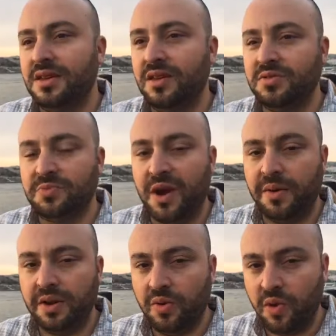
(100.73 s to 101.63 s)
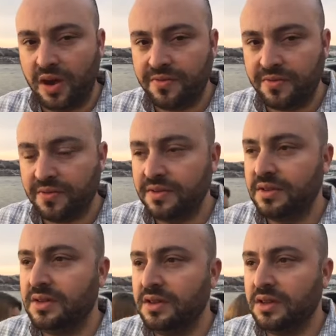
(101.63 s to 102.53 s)
He was married to a wife
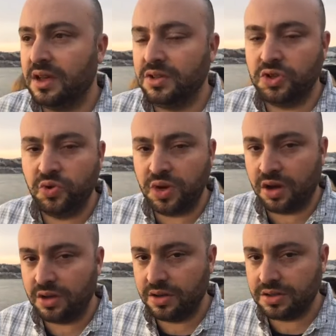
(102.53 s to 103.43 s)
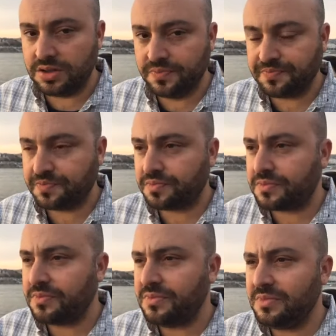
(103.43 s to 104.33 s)
and two young girls.
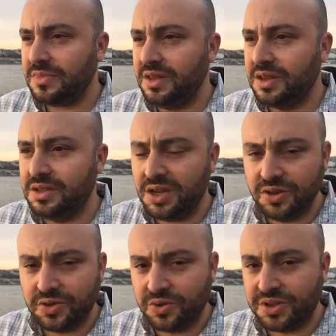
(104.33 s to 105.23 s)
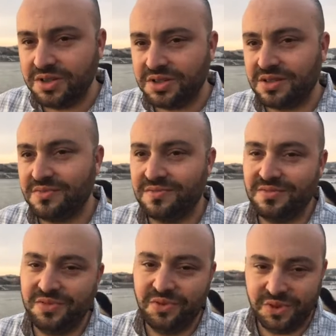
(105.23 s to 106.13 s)
His young daughters,
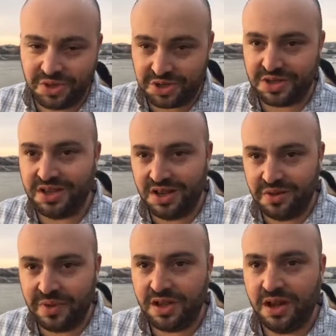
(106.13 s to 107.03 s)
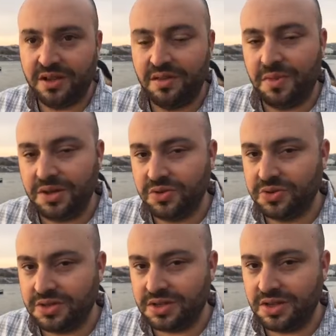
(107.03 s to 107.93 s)
who were just a little bit younger than my
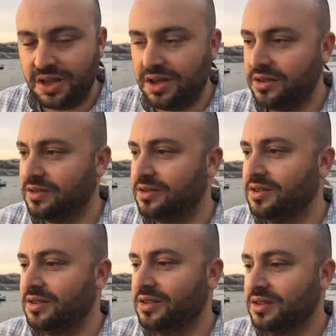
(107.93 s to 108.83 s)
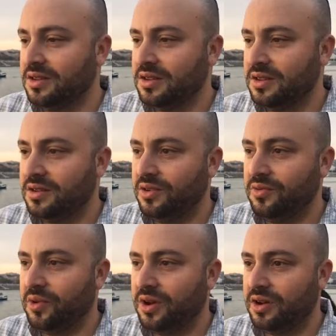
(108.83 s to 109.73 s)
daughters today,
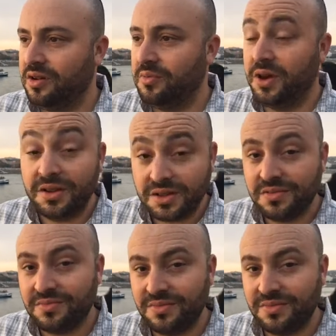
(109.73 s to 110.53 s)
were murdered,